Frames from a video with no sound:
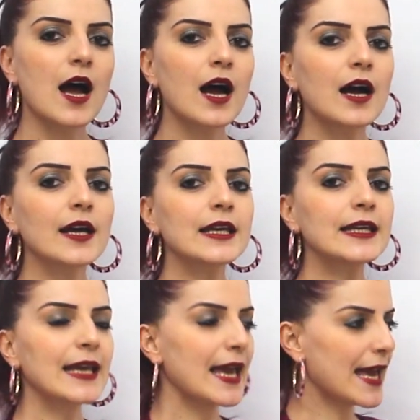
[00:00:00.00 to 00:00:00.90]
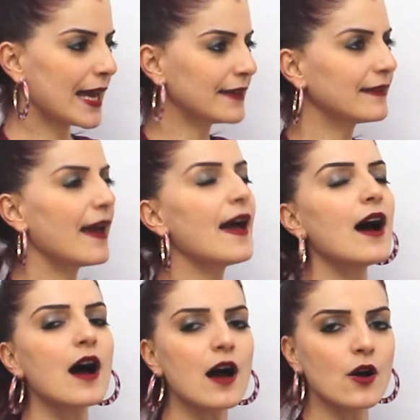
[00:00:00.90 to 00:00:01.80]
I had a
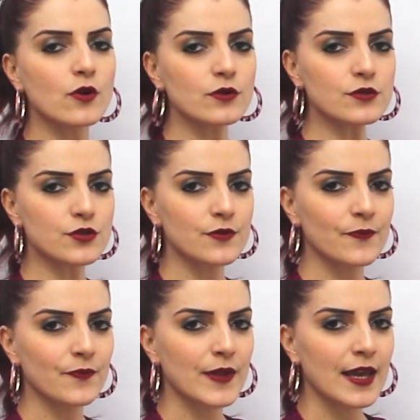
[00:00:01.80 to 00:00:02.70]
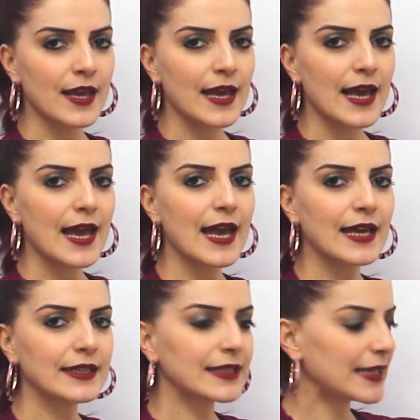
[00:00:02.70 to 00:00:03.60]
house
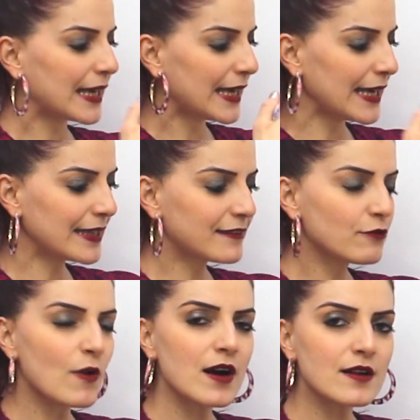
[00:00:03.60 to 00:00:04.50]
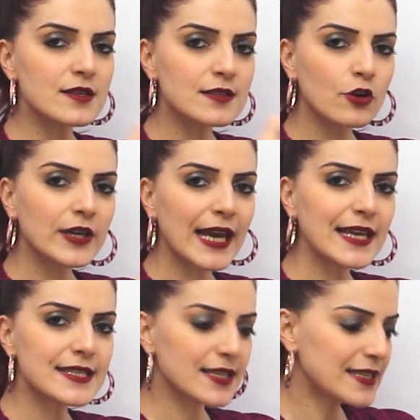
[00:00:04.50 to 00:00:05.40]
and it was
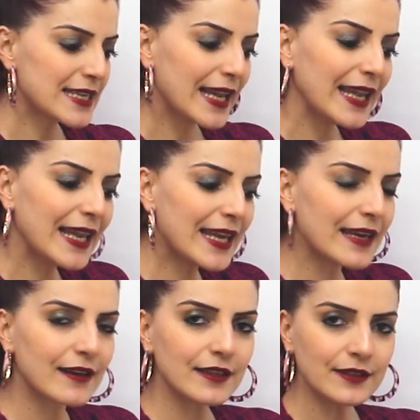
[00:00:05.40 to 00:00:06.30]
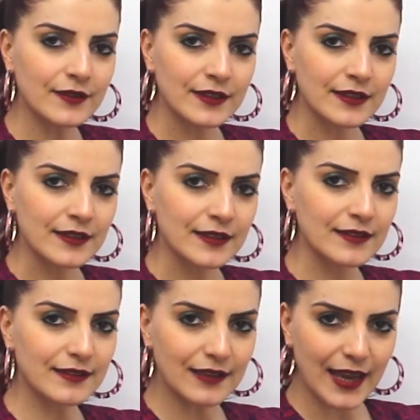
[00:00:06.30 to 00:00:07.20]
located near
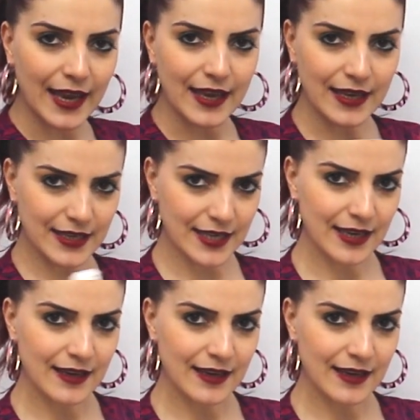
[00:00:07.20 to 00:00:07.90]
the lake.